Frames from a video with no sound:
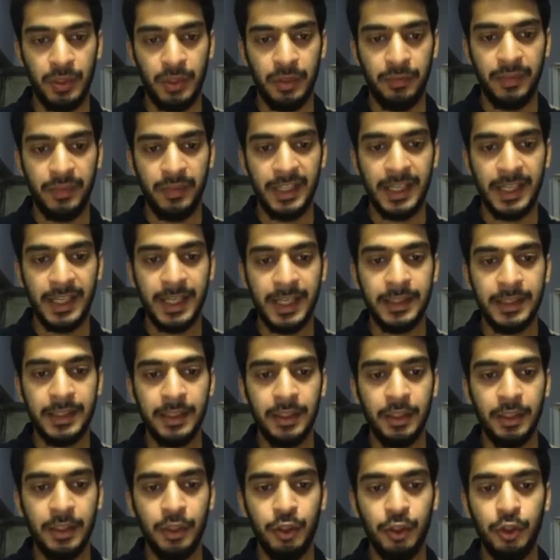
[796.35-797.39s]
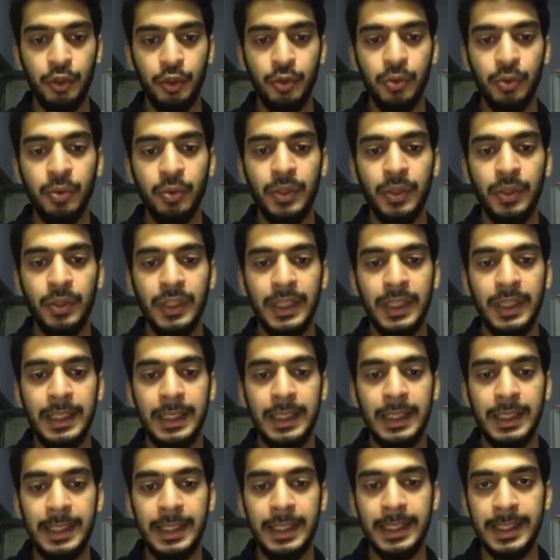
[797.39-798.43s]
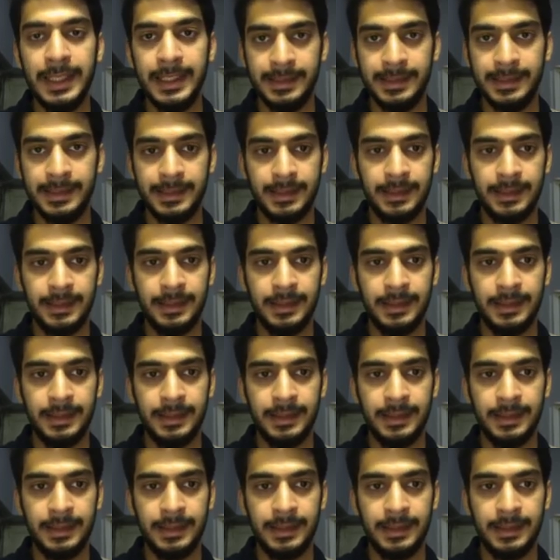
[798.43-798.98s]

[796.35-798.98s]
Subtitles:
We get du liest.